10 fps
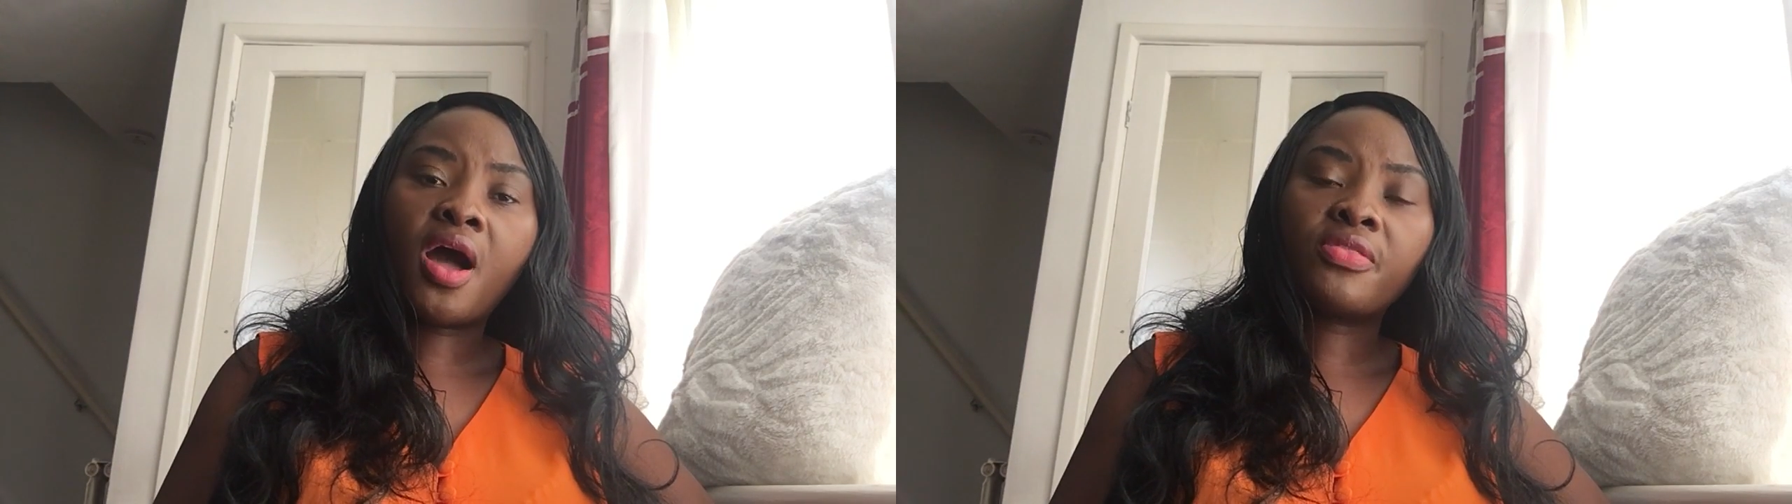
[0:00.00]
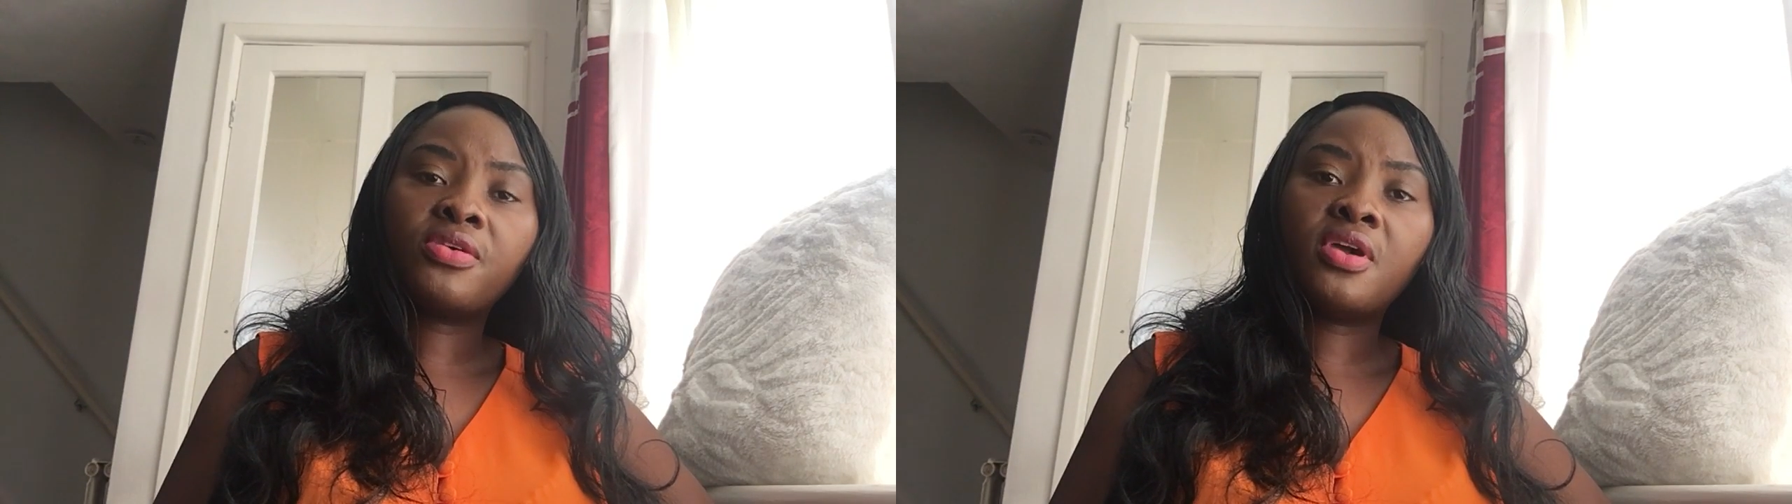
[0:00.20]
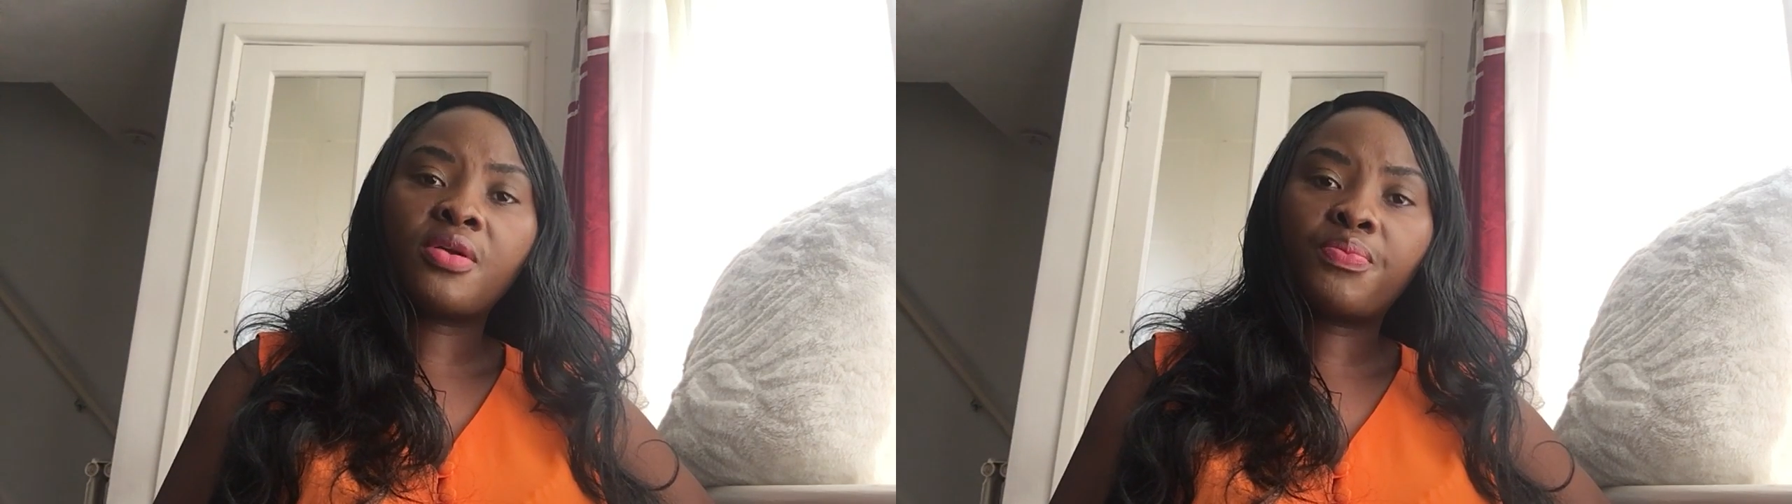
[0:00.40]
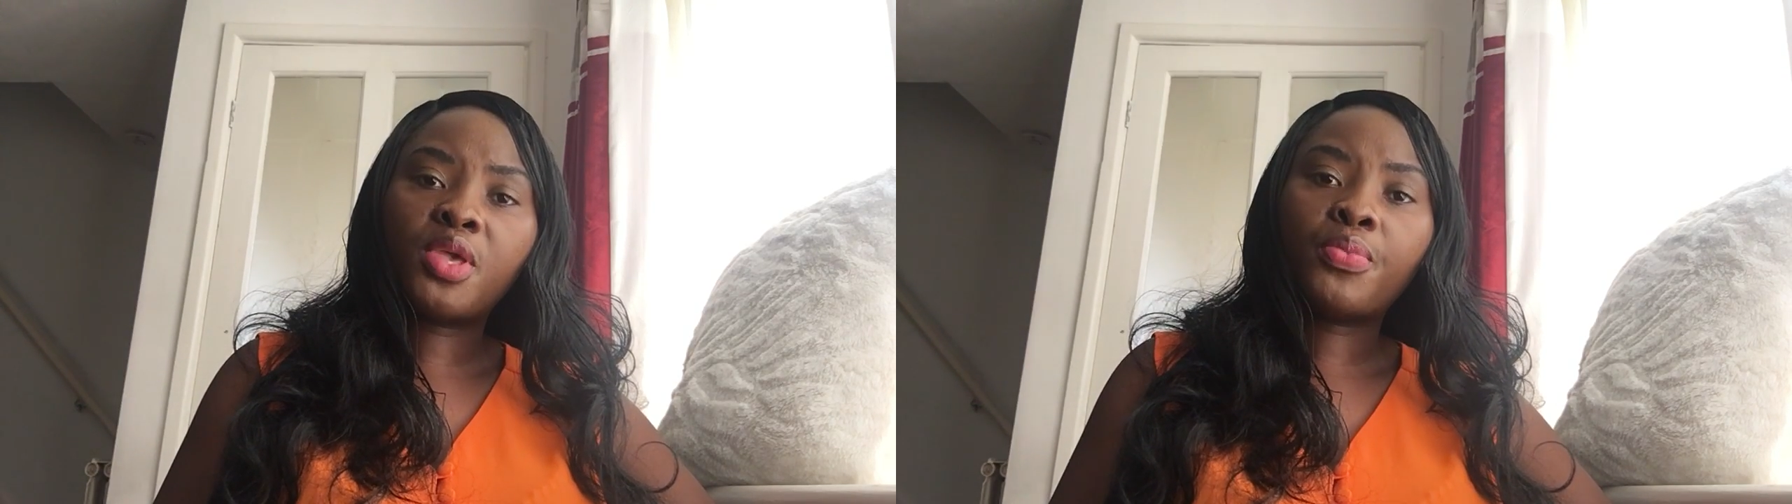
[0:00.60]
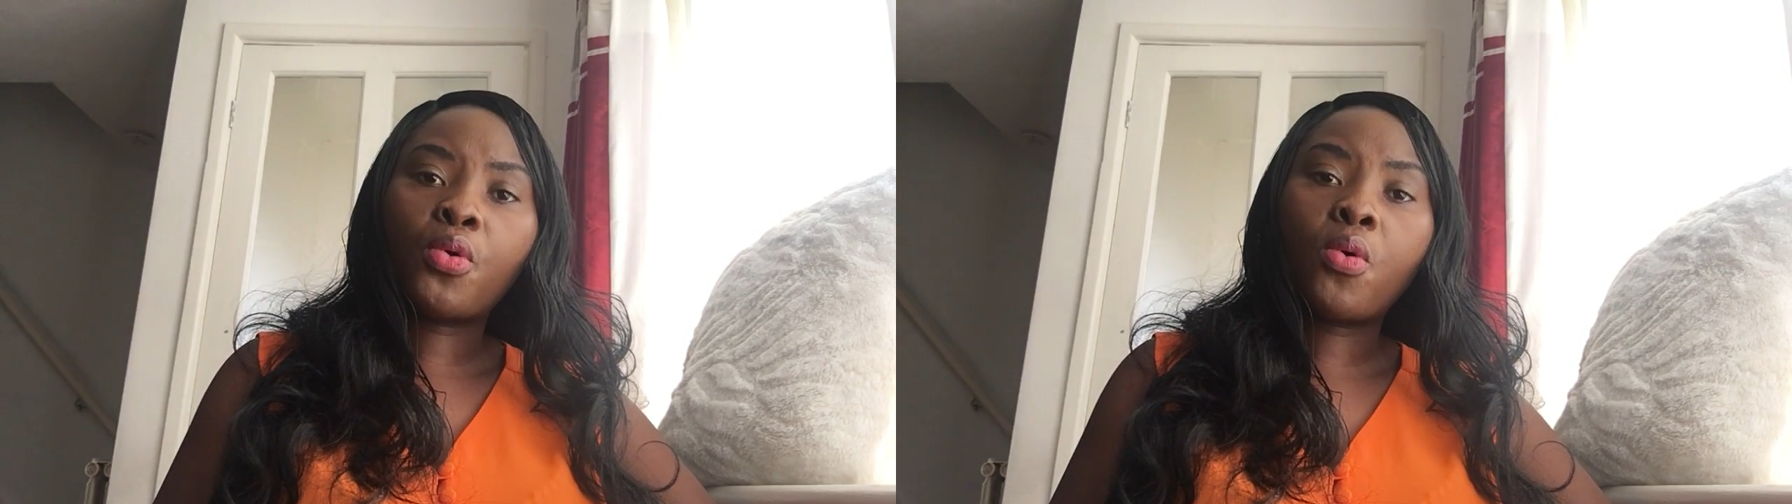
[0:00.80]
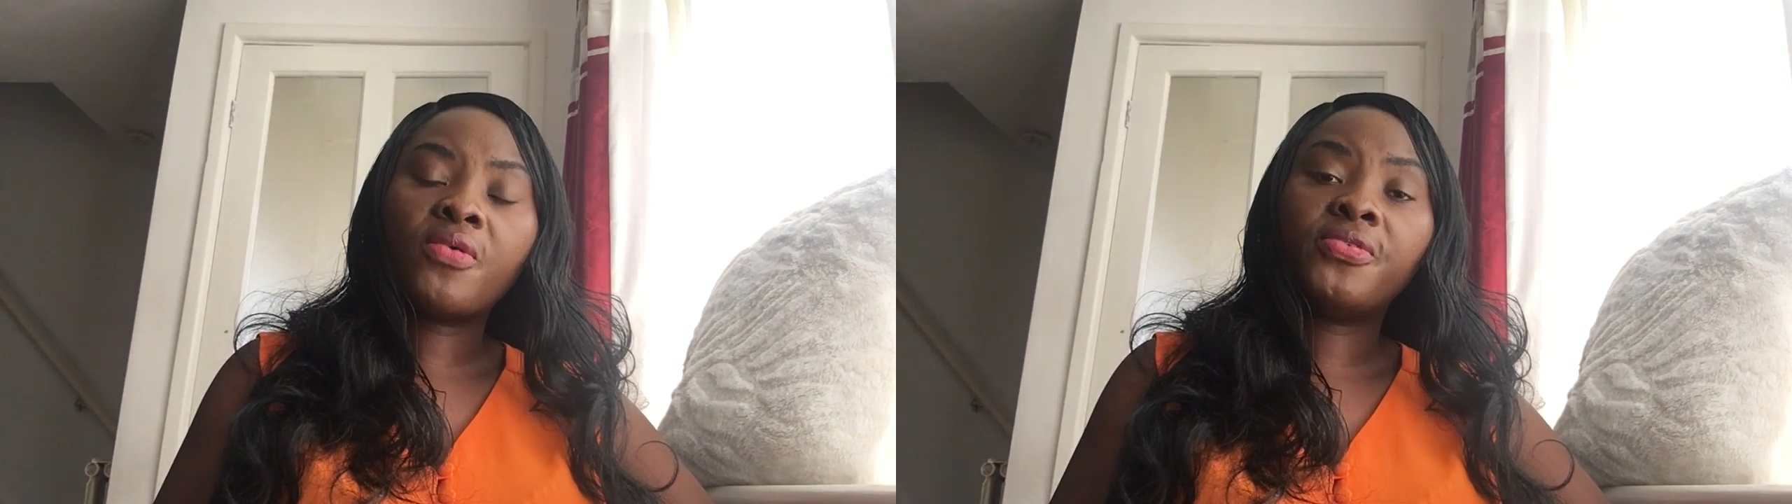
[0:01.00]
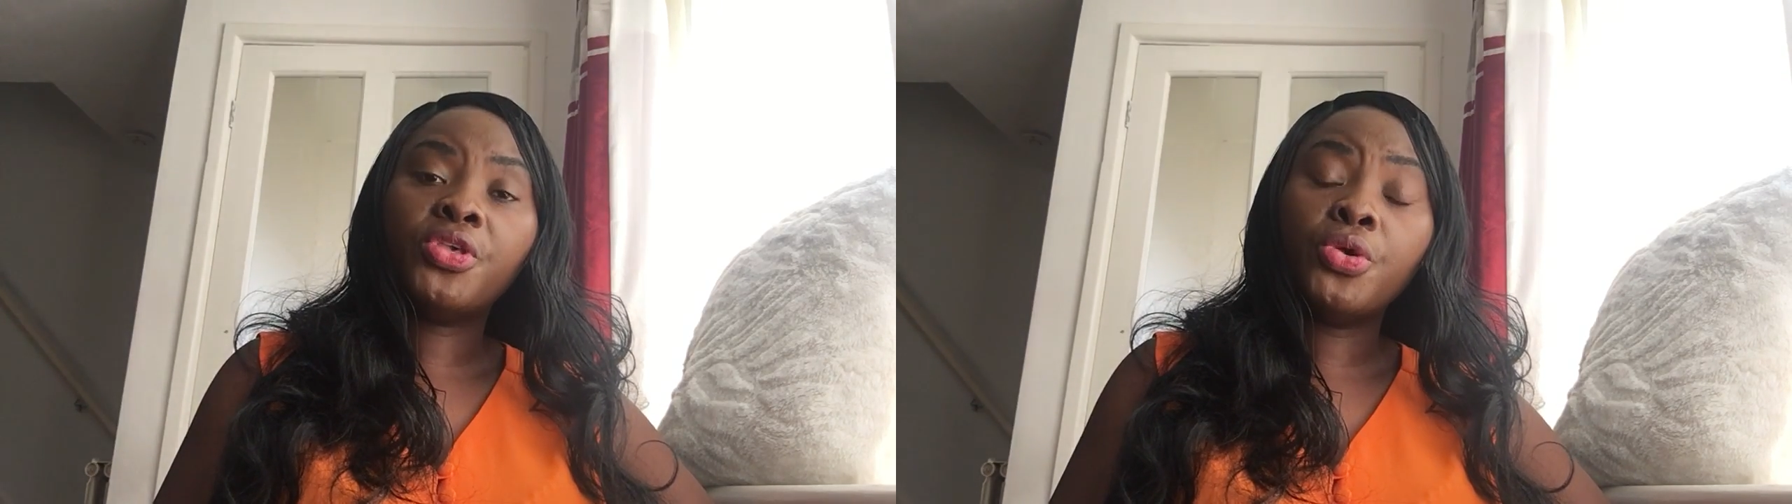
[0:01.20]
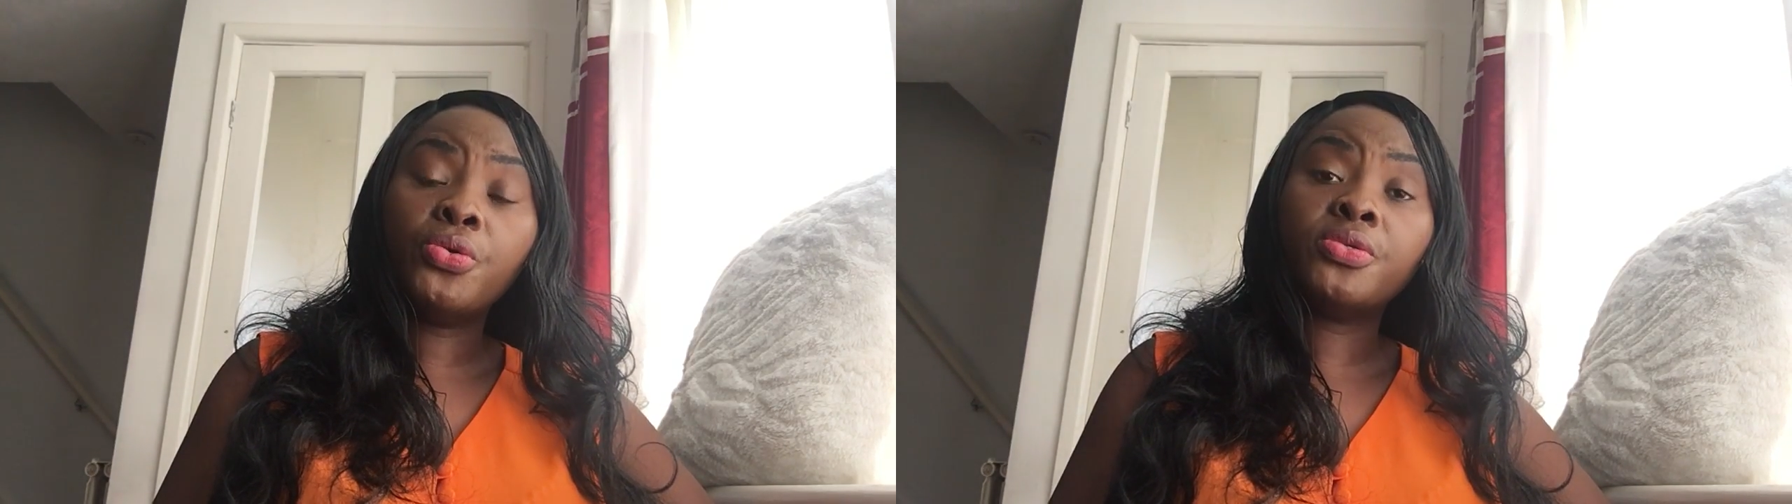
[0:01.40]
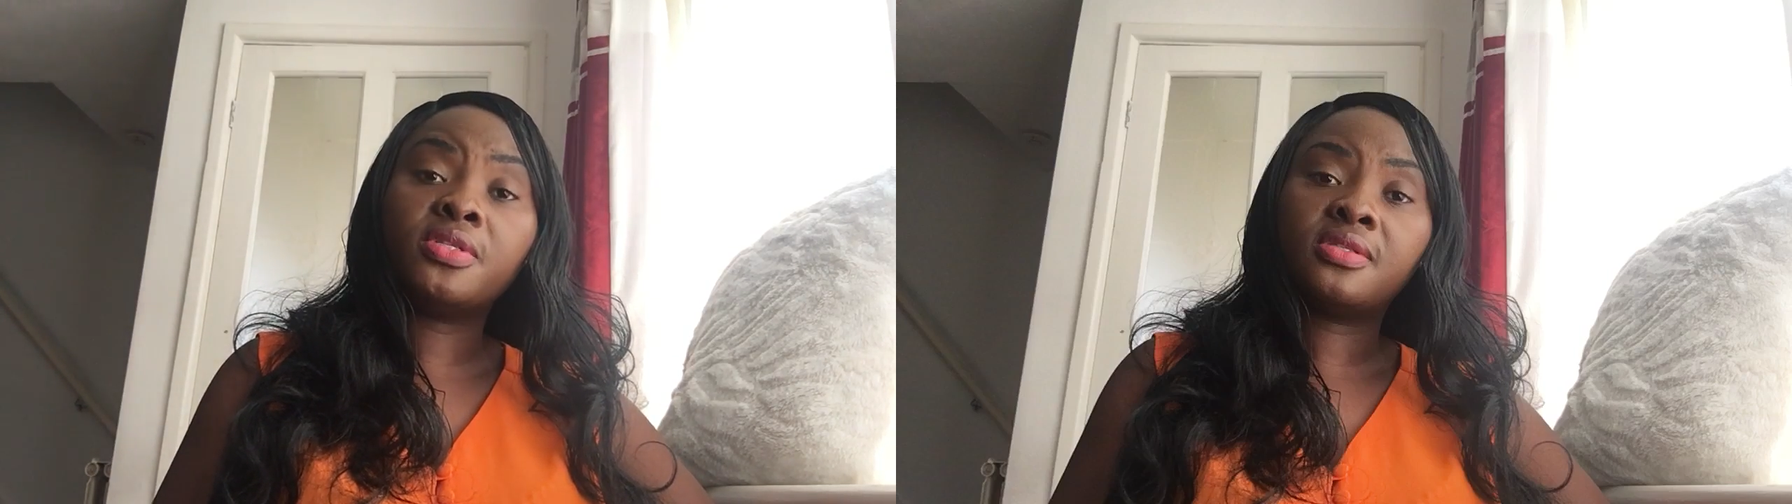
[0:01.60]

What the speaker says: other young people who have used